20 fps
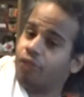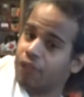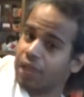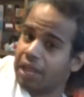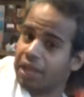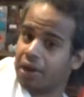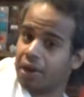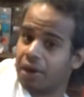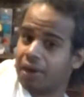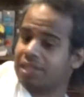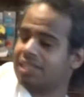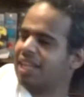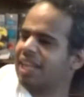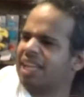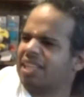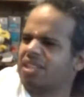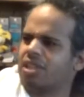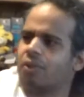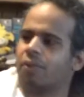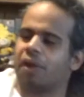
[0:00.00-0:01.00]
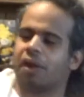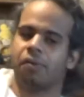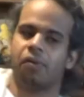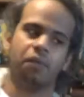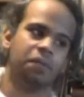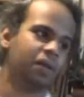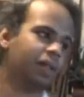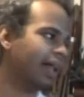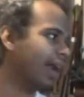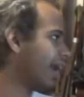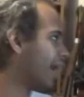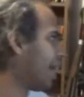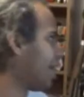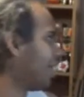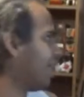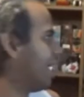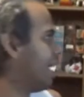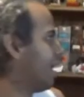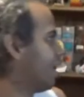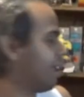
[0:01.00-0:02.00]
theater to get to the Rickmobile, and I
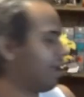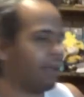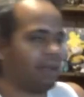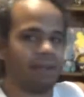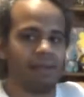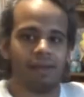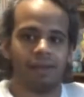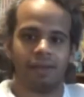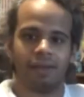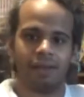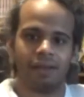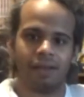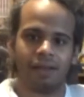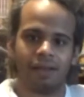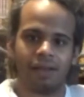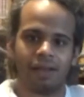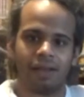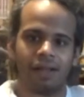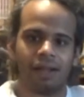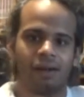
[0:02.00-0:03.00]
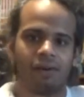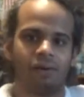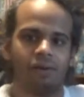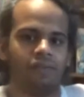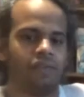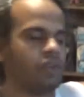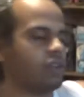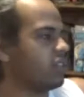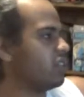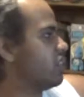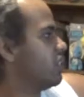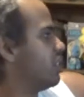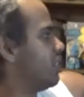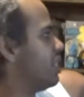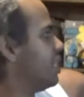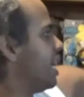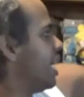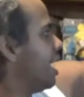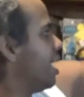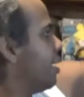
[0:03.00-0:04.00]
got, like, I don't know if you can
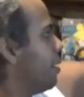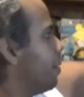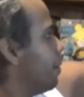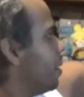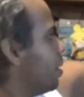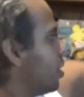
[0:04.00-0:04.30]
see it,